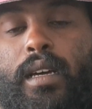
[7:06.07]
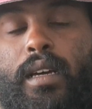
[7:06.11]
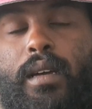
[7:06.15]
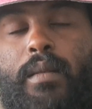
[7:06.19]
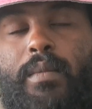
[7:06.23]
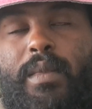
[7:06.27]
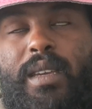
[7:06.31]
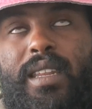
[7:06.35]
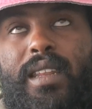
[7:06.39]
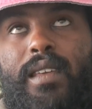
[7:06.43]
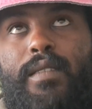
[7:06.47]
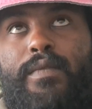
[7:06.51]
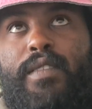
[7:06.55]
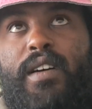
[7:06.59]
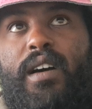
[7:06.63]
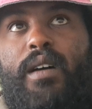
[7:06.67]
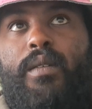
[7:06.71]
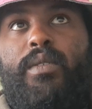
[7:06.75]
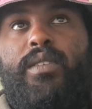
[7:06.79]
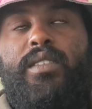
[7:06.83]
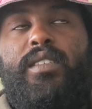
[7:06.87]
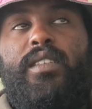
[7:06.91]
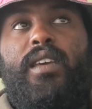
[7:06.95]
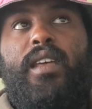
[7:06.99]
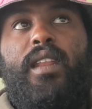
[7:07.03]
I mean, if I
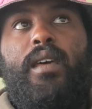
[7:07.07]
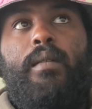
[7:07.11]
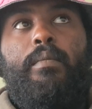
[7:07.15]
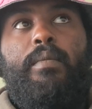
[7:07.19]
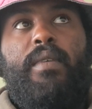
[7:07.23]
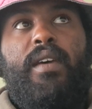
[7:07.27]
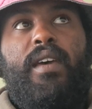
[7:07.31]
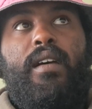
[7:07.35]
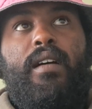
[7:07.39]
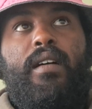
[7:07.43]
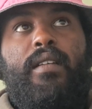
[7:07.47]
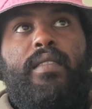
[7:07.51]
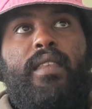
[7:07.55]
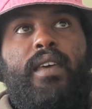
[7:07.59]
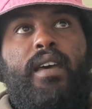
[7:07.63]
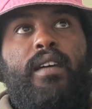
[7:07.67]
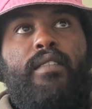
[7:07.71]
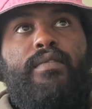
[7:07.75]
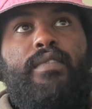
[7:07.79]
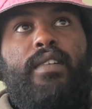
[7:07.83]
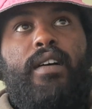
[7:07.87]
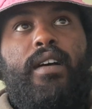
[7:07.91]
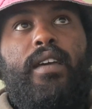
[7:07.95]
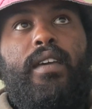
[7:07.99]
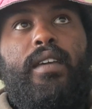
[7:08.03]
was gonna bet on
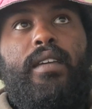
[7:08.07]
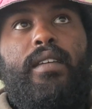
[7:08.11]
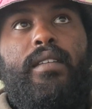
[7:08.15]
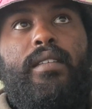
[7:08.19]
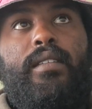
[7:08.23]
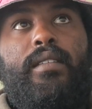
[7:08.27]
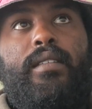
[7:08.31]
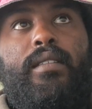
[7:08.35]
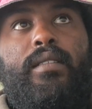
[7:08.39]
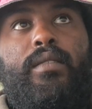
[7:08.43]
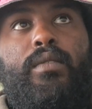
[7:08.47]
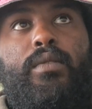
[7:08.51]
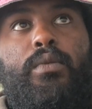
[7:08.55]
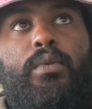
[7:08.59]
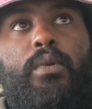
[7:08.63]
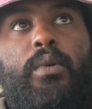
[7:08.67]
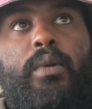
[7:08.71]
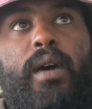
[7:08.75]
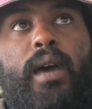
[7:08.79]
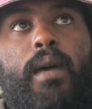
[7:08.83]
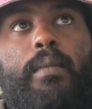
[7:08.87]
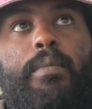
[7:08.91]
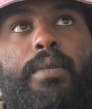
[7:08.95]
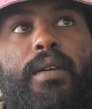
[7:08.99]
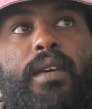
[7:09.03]
that fight, who would
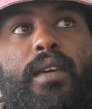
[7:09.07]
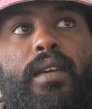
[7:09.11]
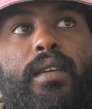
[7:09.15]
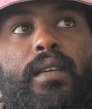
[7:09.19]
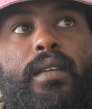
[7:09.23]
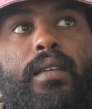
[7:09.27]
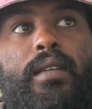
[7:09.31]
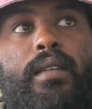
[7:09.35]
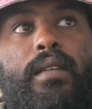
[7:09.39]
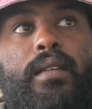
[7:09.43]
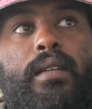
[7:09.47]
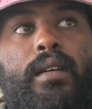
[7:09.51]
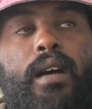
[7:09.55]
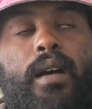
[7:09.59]
I pick?